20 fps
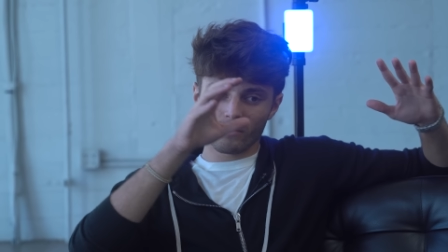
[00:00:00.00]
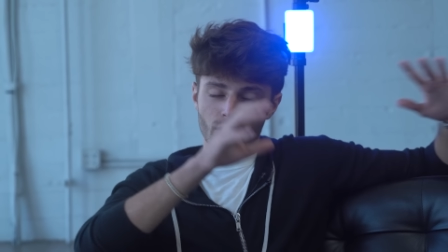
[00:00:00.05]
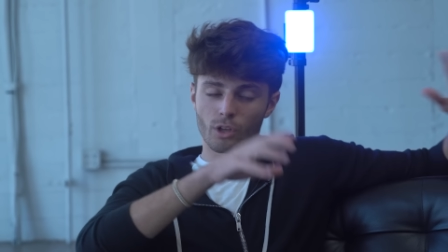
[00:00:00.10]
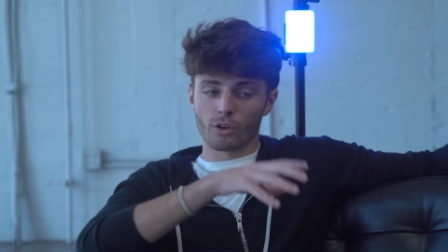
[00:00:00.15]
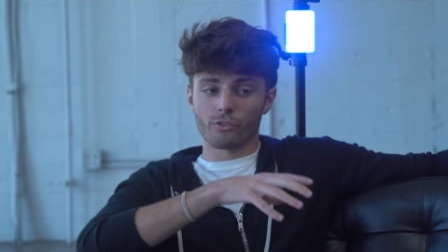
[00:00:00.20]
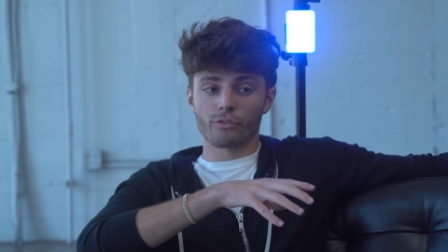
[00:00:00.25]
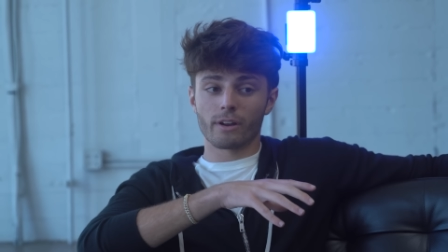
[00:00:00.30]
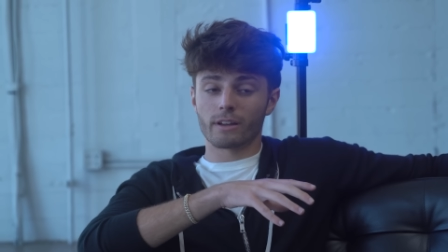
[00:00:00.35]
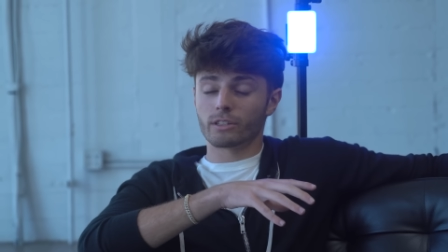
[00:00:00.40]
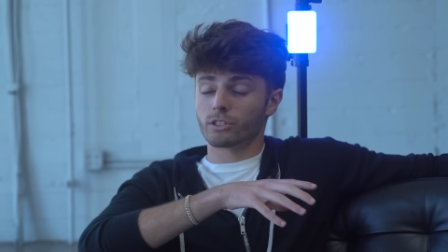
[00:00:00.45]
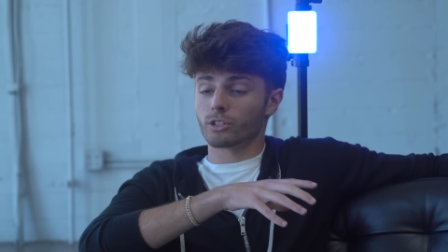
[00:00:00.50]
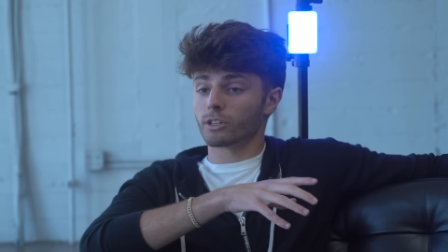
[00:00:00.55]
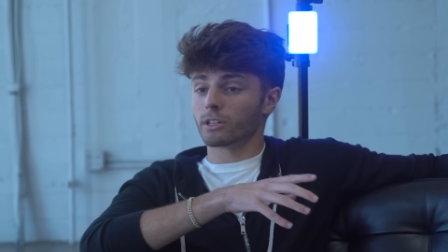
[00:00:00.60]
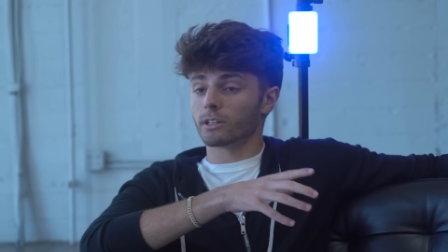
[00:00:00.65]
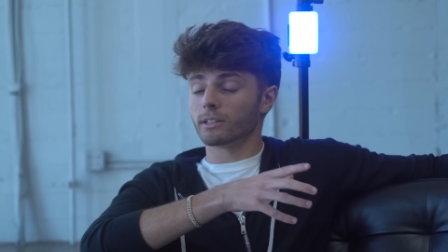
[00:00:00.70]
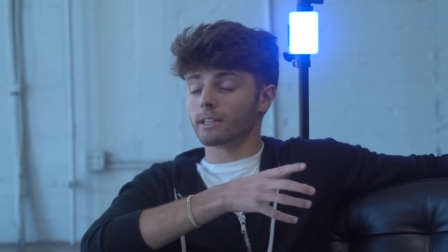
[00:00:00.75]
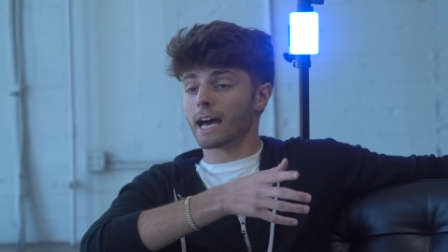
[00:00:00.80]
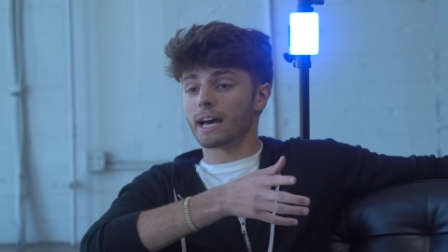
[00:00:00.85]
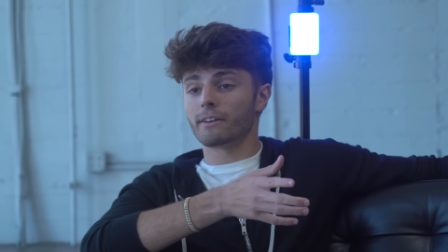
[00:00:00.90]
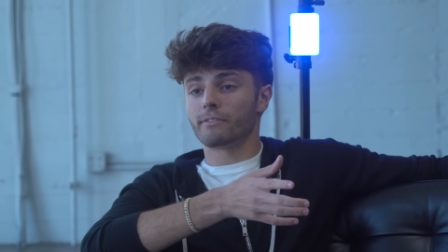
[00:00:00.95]
their friends are
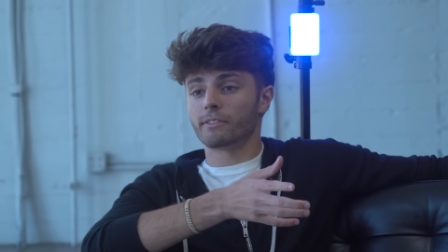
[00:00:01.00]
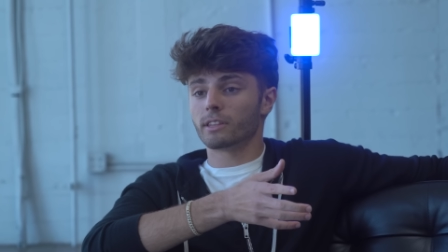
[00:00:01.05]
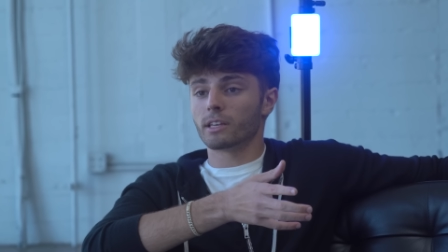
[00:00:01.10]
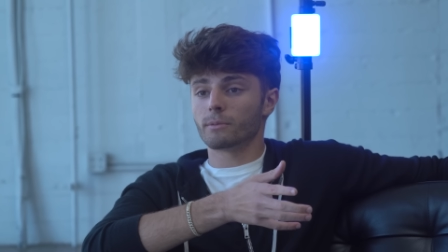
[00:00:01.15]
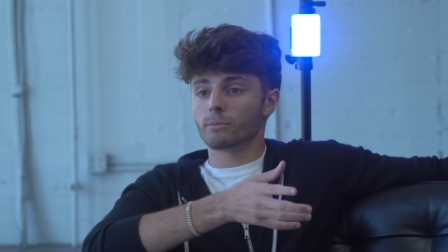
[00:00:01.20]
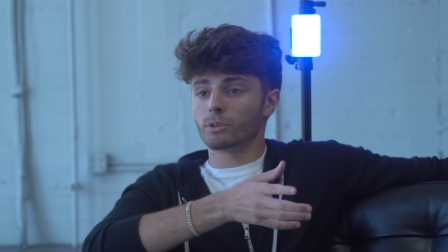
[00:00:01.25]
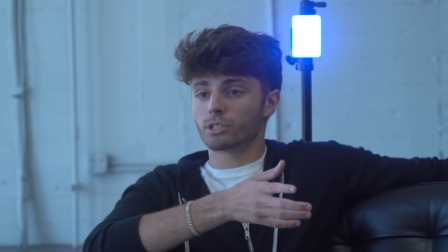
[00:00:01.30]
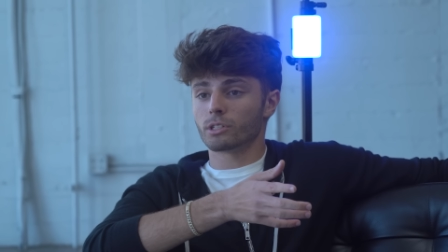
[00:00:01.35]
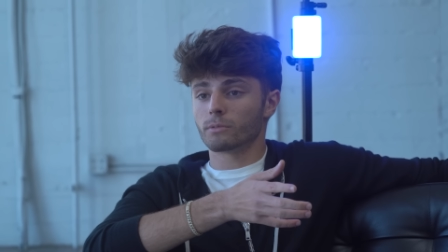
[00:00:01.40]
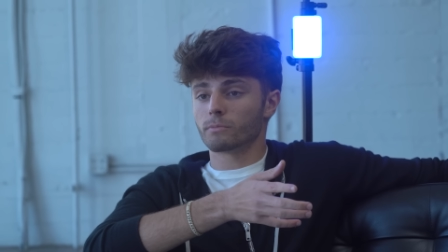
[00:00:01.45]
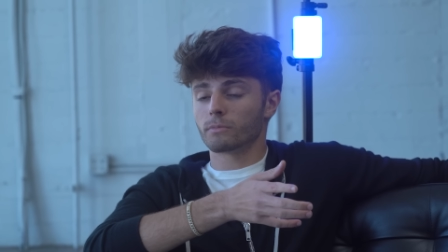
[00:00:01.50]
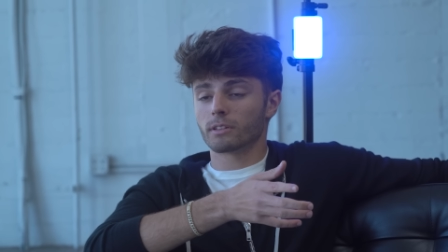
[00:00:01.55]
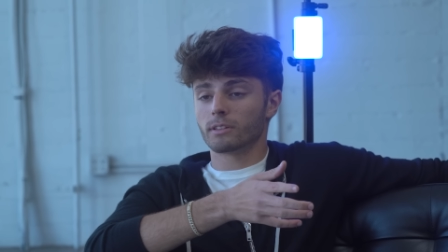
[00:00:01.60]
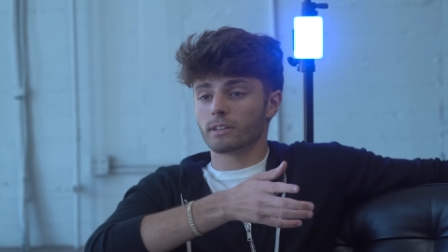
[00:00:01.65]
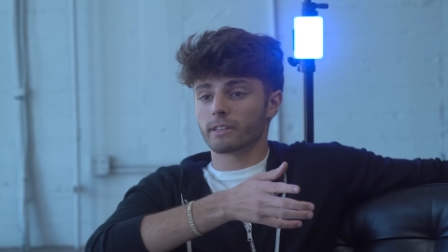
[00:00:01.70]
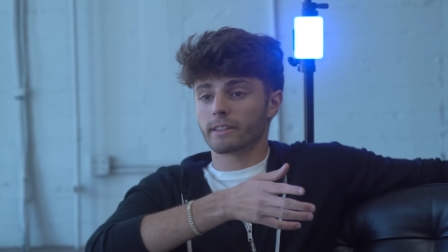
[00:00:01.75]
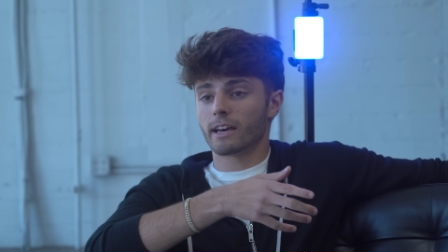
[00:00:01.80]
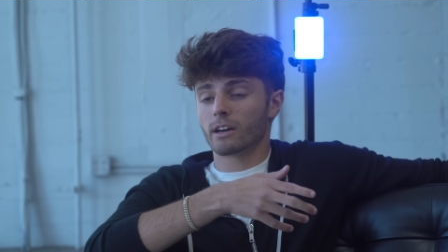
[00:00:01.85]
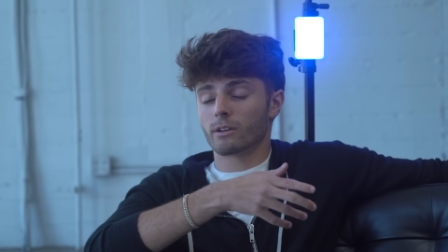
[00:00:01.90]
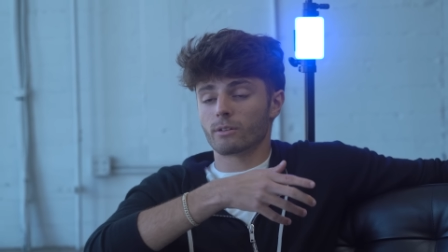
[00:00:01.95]
going to laugh at them or something
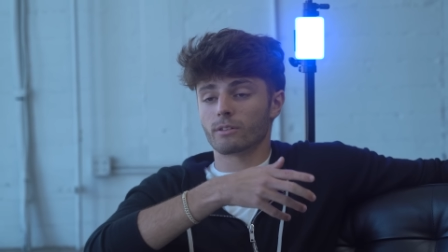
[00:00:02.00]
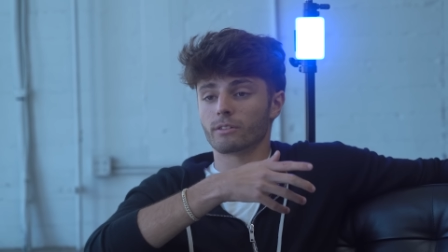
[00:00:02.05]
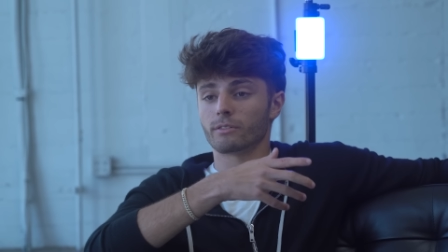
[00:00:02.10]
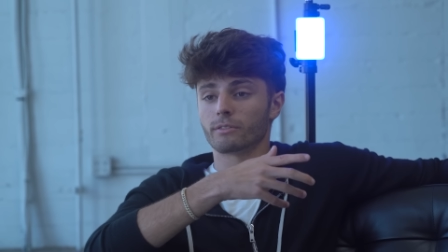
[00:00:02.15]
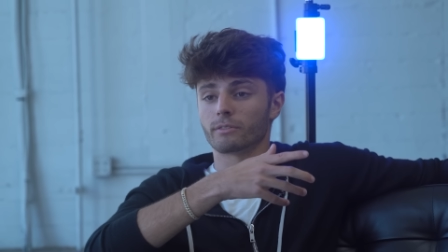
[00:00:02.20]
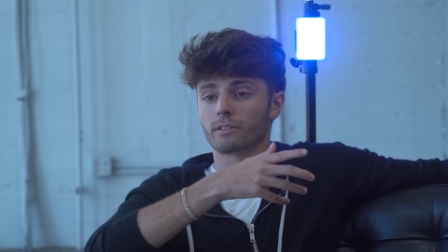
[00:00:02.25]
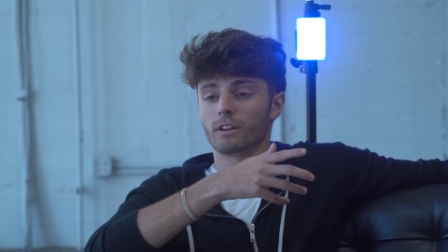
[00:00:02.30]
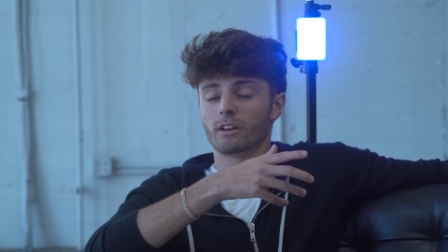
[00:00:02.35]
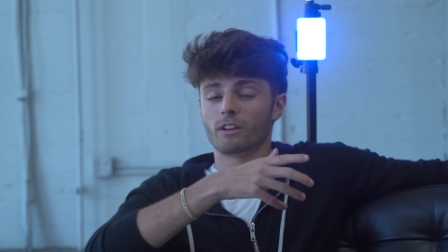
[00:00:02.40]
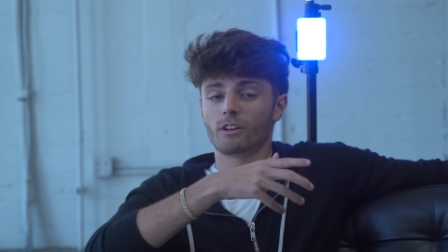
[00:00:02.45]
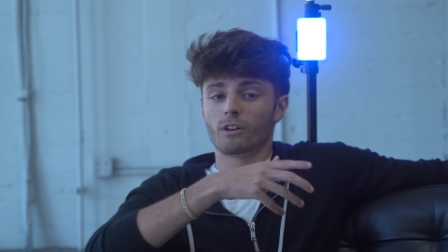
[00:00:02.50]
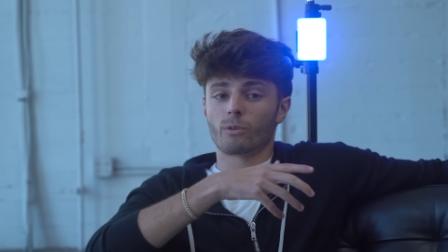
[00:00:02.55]
like that, or they're,